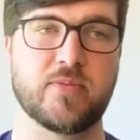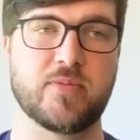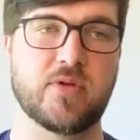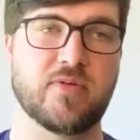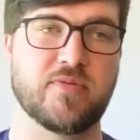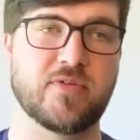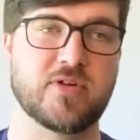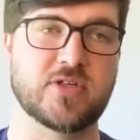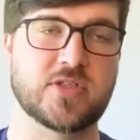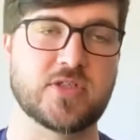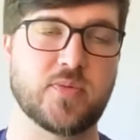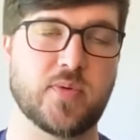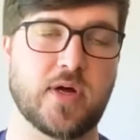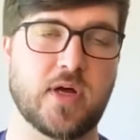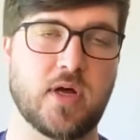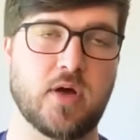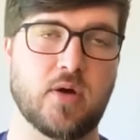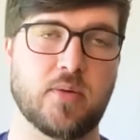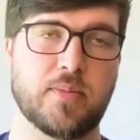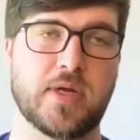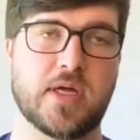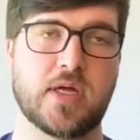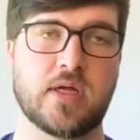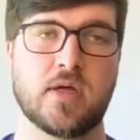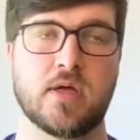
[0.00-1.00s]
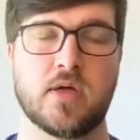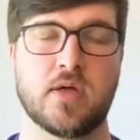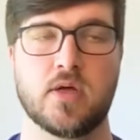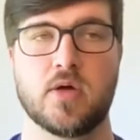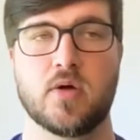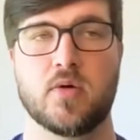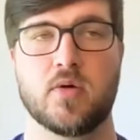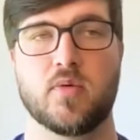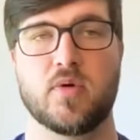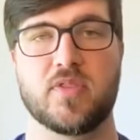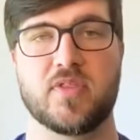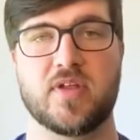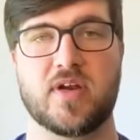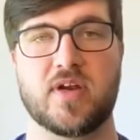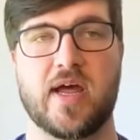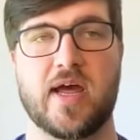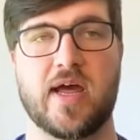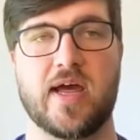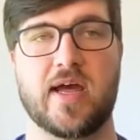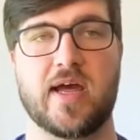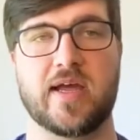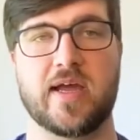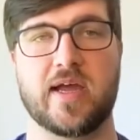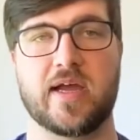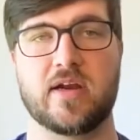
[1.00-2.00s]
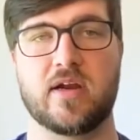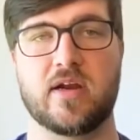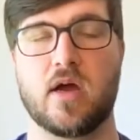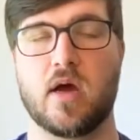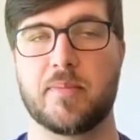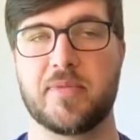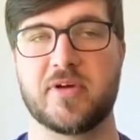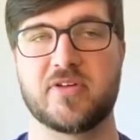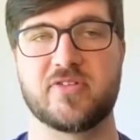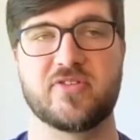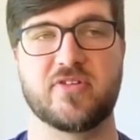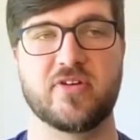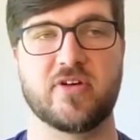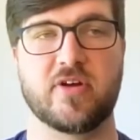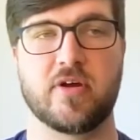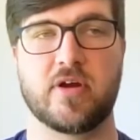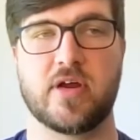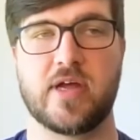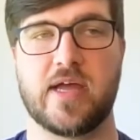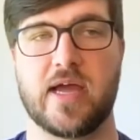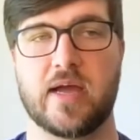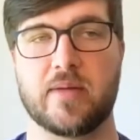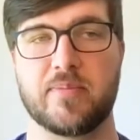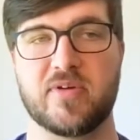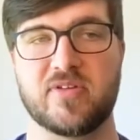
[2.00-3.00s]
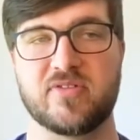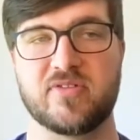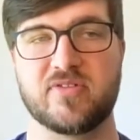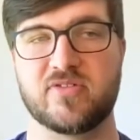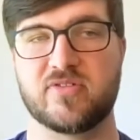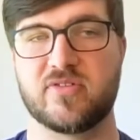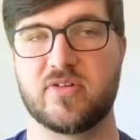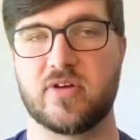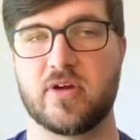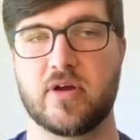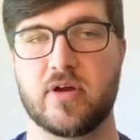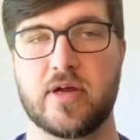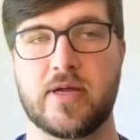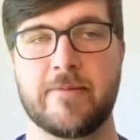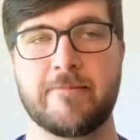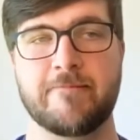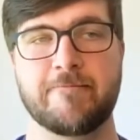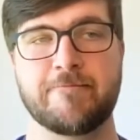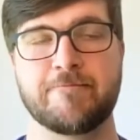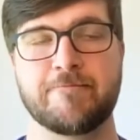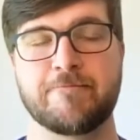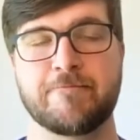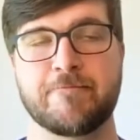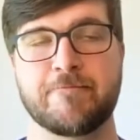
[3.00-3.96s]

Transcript: from University of Wyoming with an ag economics degree, ag business degree.